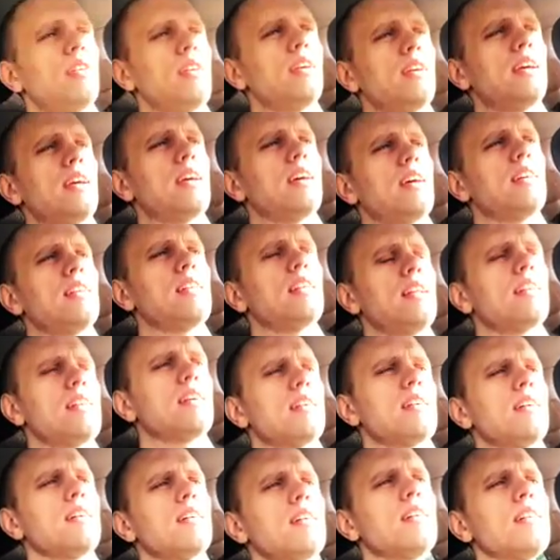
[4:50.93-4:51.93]
and
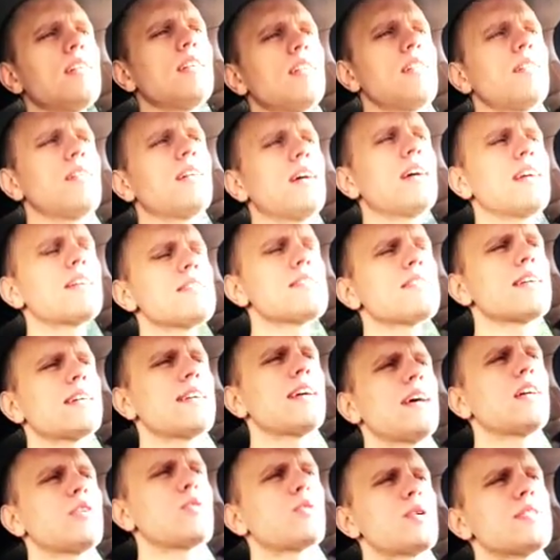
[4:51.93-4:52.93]
like I guess like
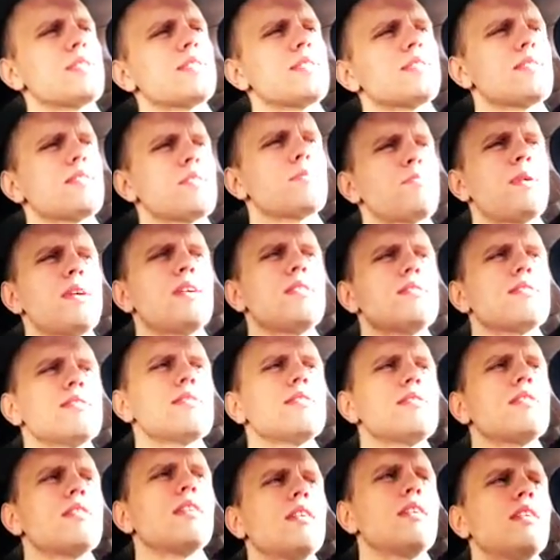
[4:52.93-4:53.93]
address space
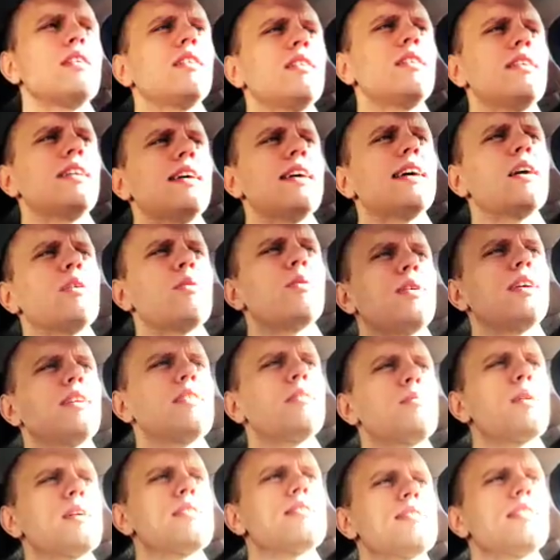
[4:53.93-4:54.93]
layout
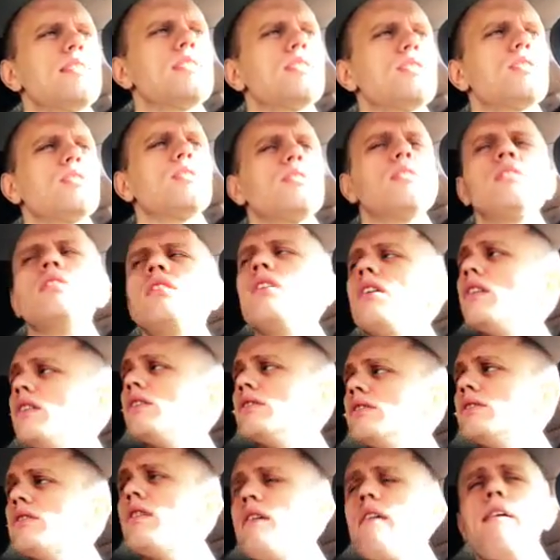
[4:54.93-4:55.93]
randomization.
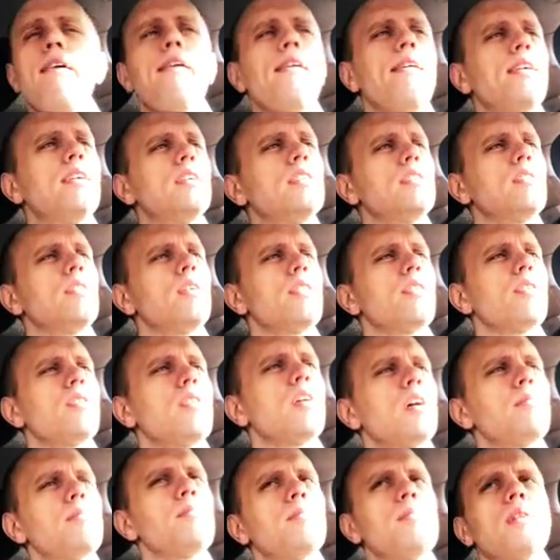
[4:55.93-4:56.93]
Although
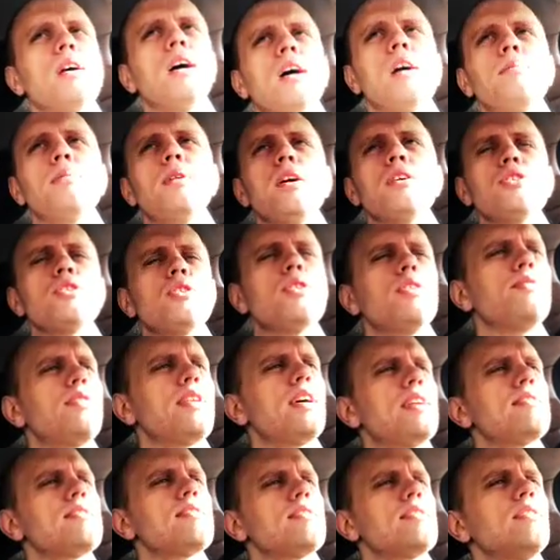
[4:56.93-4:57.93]
I'm not sure if
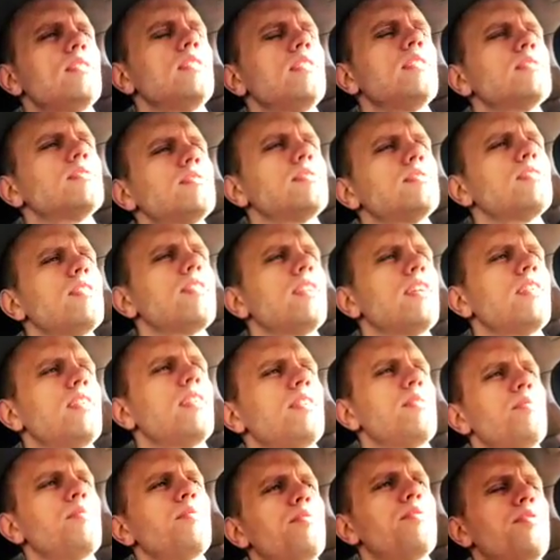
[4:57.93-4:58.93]
that's still
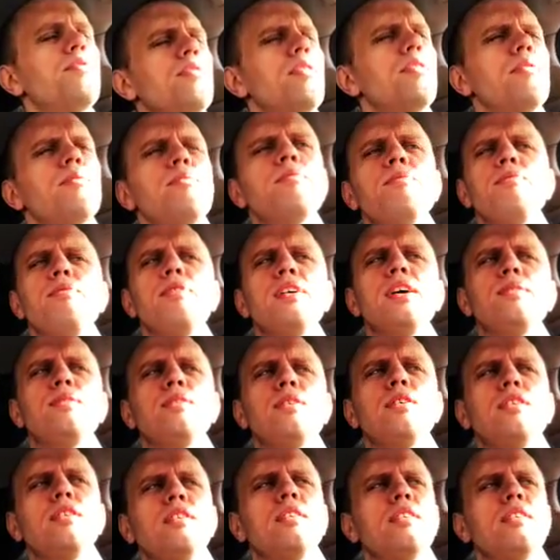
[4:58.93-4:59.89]
in favor.